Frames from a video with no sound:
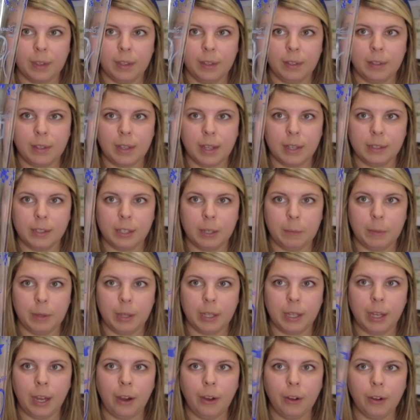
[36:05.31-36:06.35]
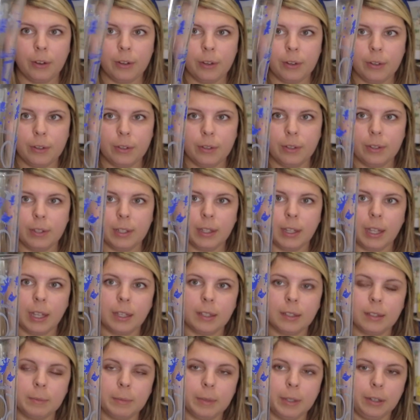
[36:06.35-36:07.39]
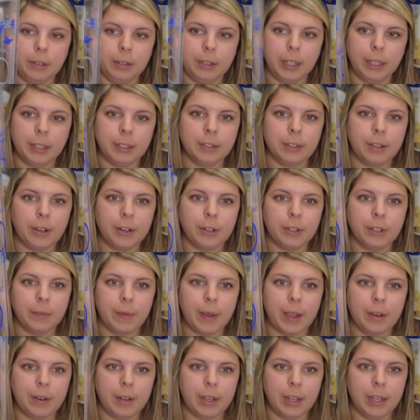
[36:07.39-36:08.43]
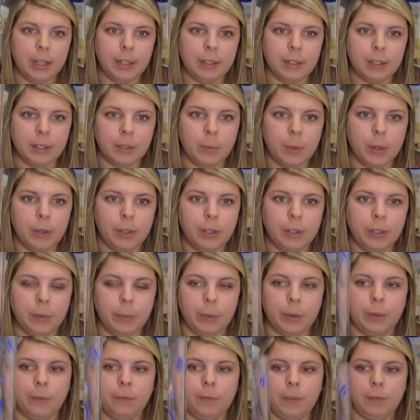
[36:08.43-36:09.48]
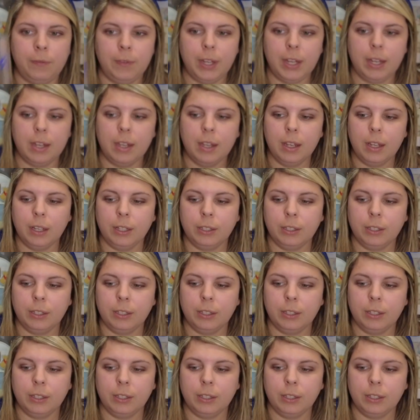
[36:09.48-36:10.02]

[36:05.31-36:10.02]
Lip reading: It's got some of the characters and like some little like stars around it, and says Walt Disney World 50.